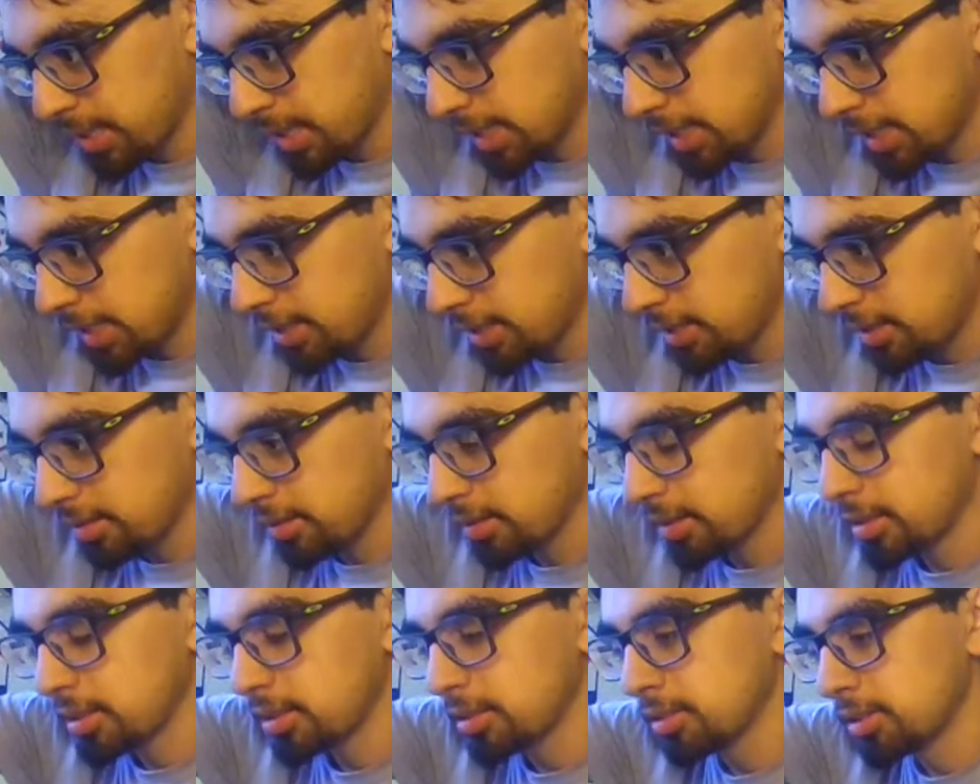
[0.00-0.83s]
buying either
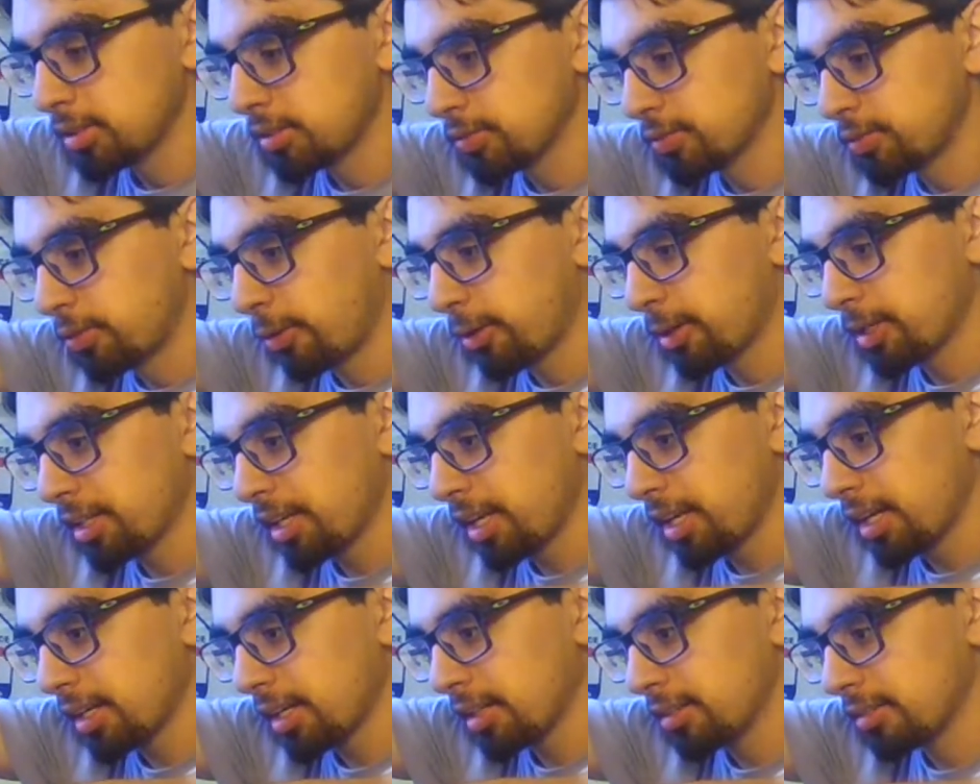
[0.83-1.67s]
a used
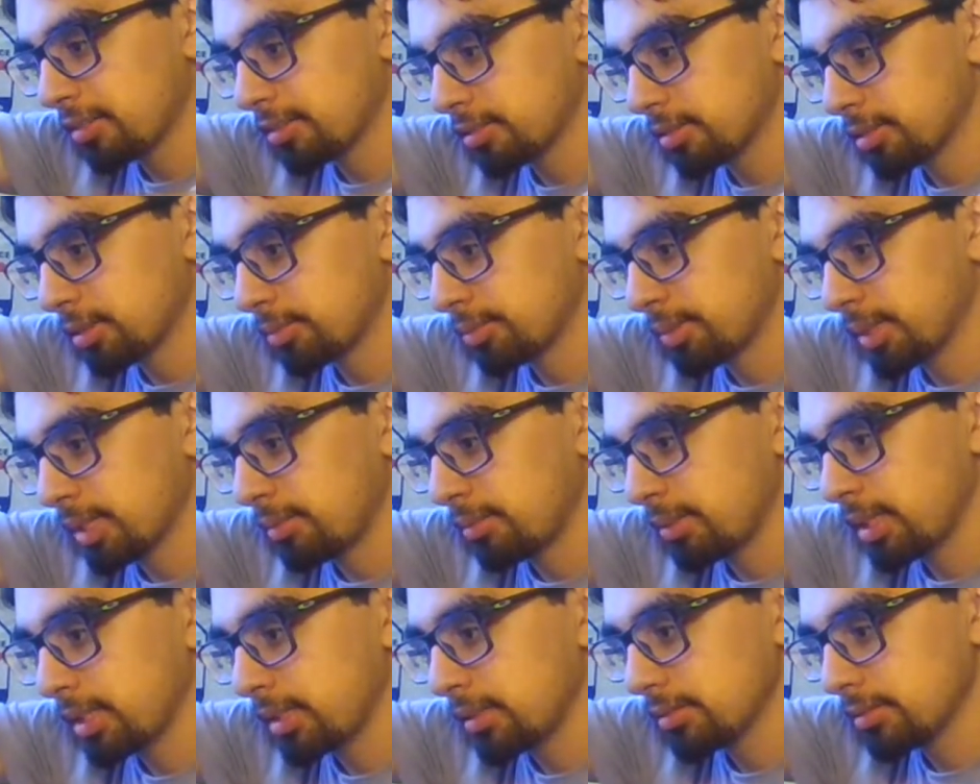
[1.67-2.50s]
Fortec or
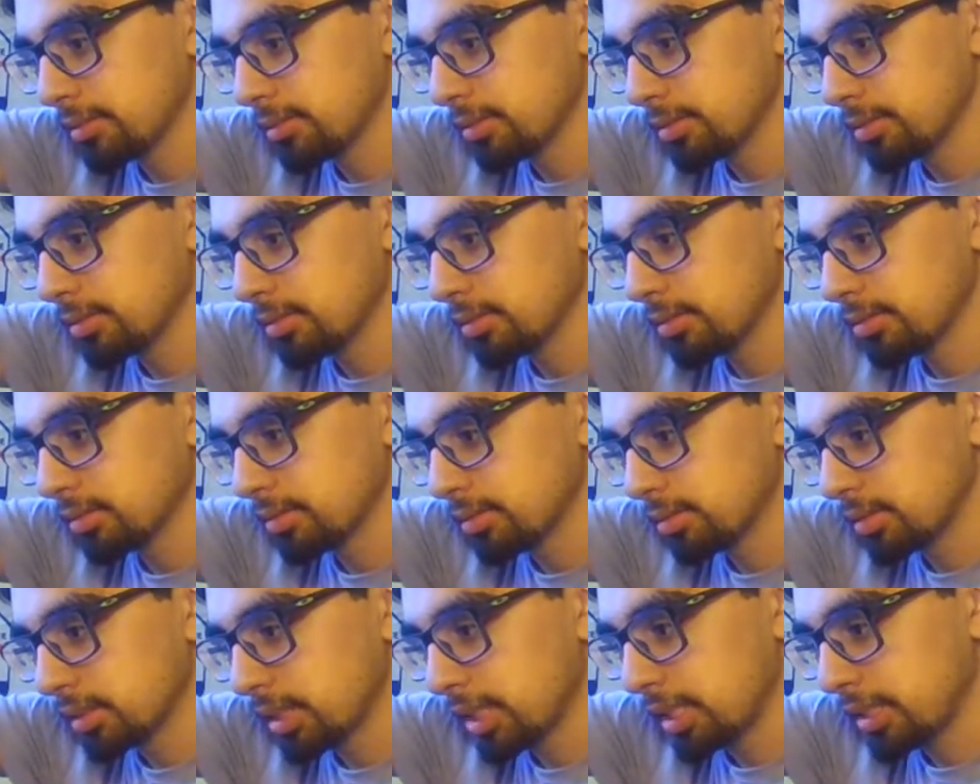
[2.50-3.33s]
maybe
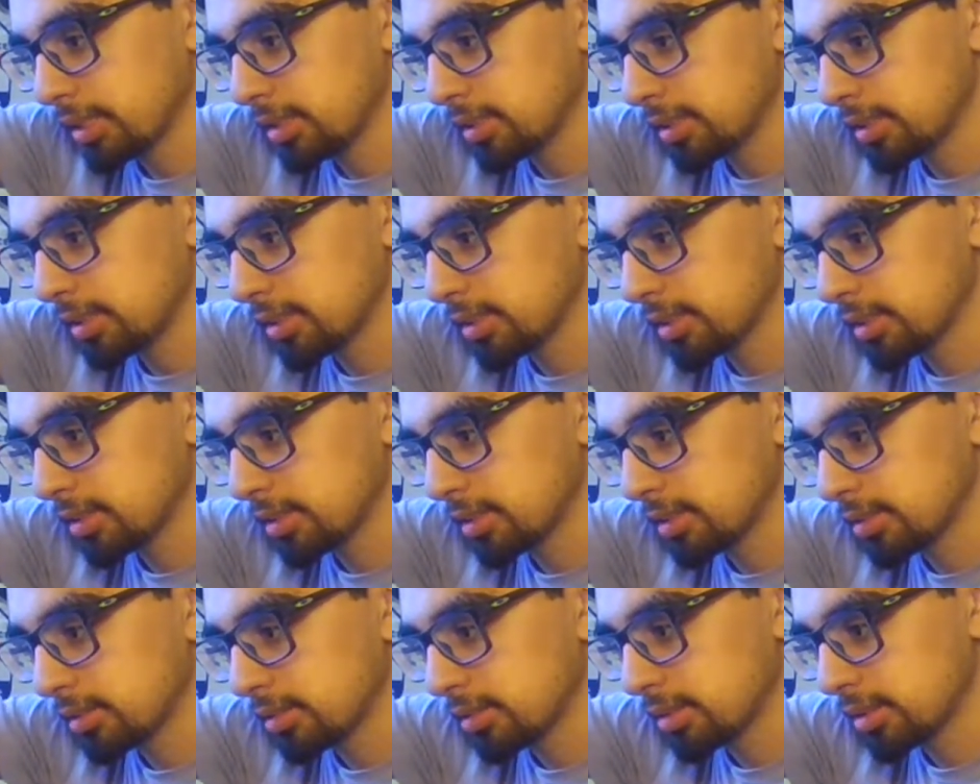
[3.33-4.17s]
getting
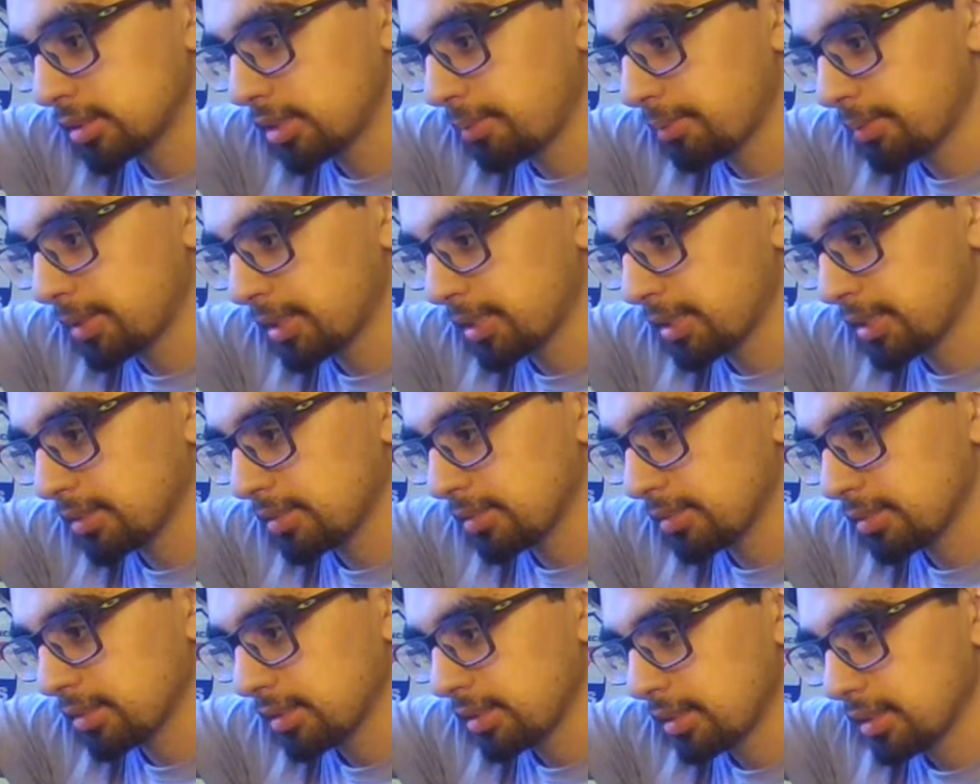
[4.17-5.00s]
something
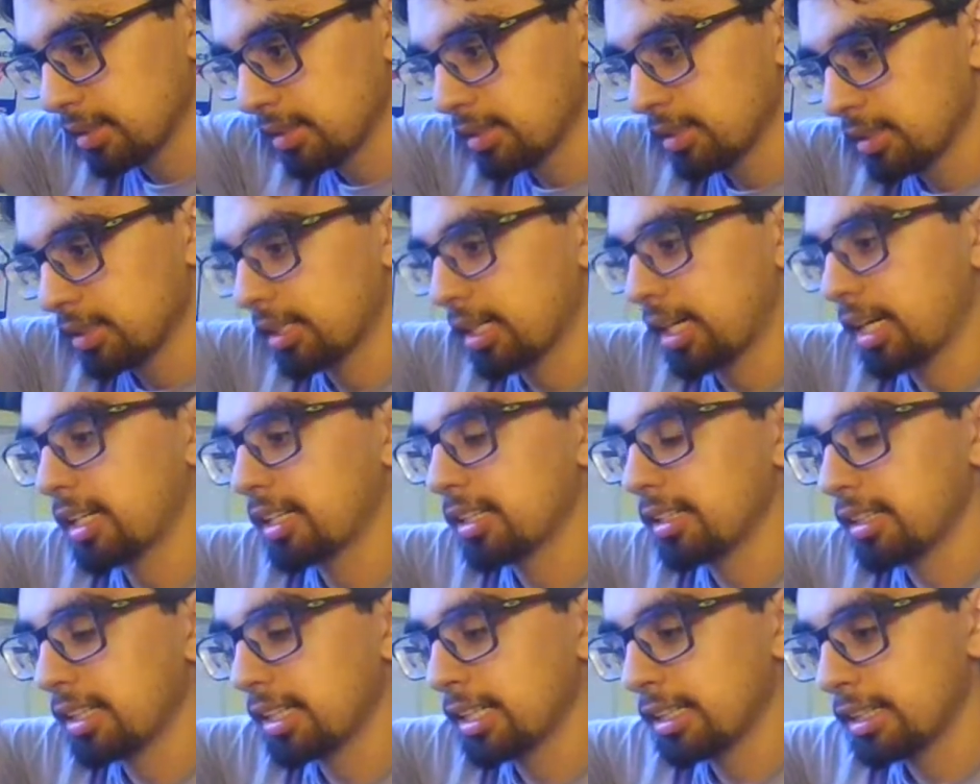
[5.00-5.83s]

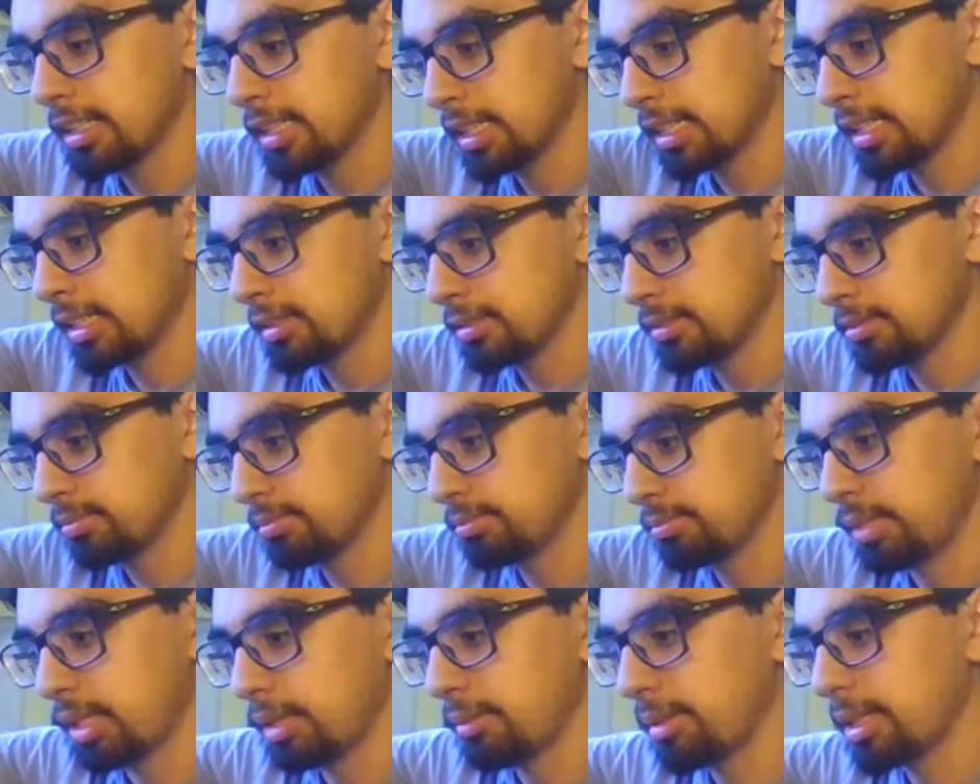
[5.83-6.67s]
kind of like that.
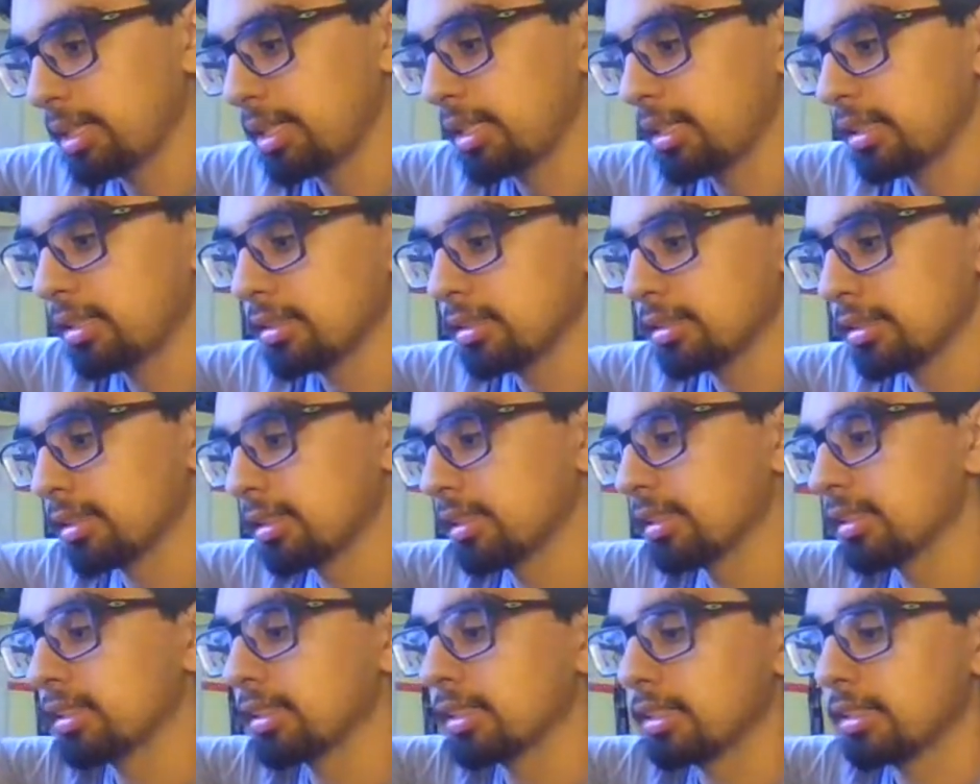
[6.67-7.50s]
Maybe
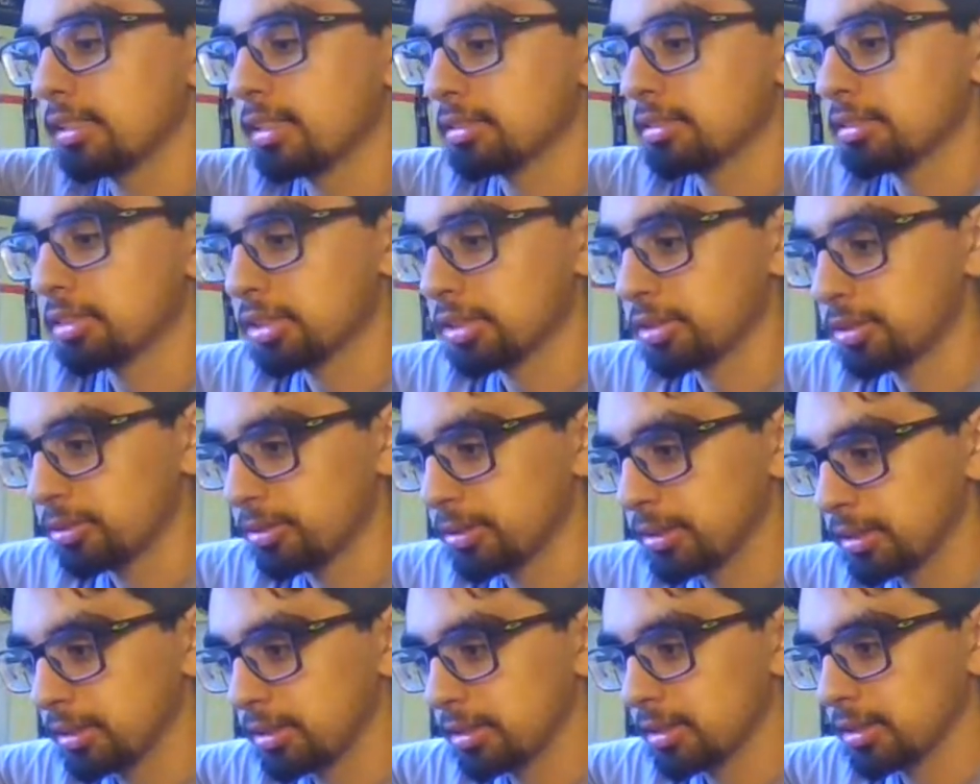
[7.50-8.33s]
an electric
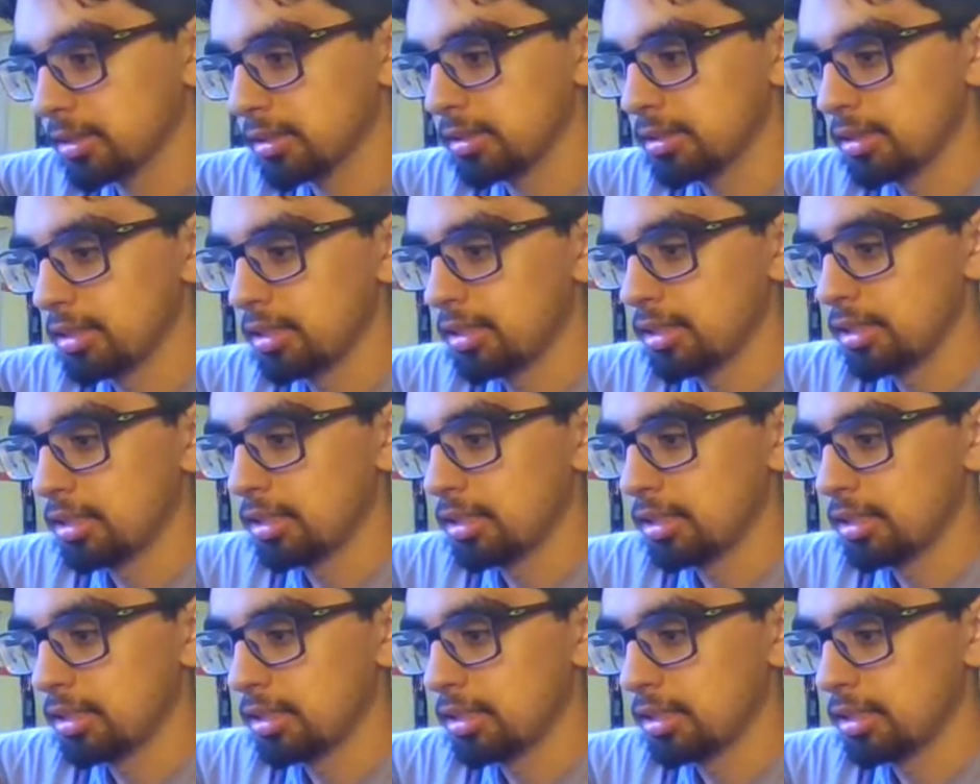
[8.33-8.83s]
touring car.